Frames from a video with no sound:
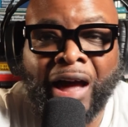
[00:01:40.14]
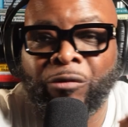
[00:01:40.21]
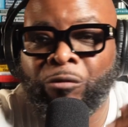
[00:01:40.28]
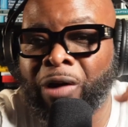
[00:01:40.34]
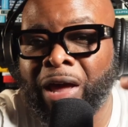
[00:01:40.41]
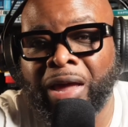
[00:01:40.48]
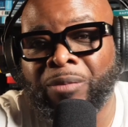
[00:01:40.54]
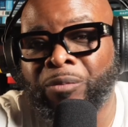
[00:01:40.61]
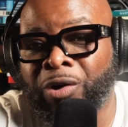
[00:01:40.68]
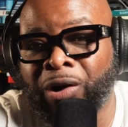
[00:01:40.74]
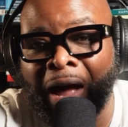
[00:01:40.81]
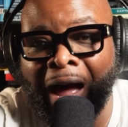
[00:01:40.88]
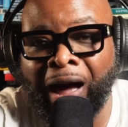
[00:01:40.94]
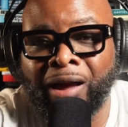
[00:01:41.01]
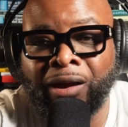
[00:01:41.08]
way more
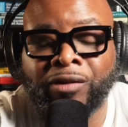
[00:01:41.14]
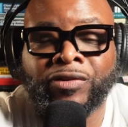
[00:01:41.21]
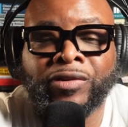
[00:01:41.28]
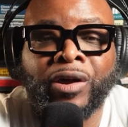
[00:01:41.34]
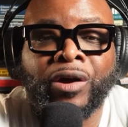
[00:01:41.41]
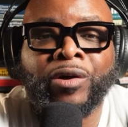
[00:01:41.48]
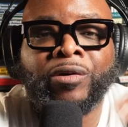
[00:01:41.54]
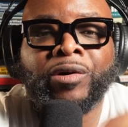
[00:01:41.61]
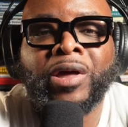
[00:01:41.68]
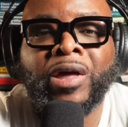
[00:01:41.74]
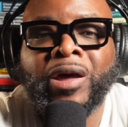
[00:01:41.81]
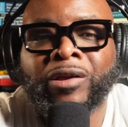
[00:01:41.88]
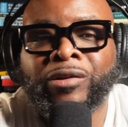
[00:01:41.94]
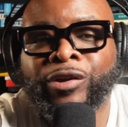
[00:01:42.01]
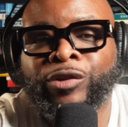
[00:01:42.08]
higher. So
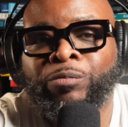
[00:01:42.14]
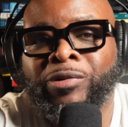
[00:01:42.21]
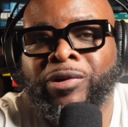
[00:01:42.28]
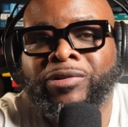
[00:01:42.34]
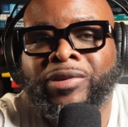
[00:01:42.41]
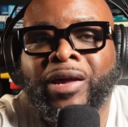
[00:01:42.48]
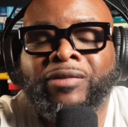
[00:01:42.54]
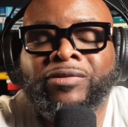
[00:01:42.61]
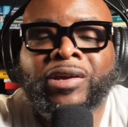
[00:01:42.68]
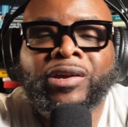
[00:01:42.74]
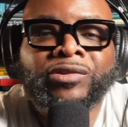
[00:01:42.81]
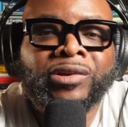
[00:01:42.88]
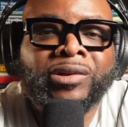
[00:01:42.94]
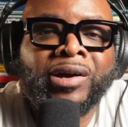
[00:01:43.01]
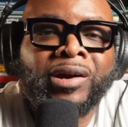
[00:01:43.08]
this pre-sales
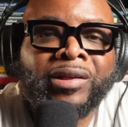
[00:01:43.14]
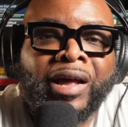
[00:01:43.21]
engineer,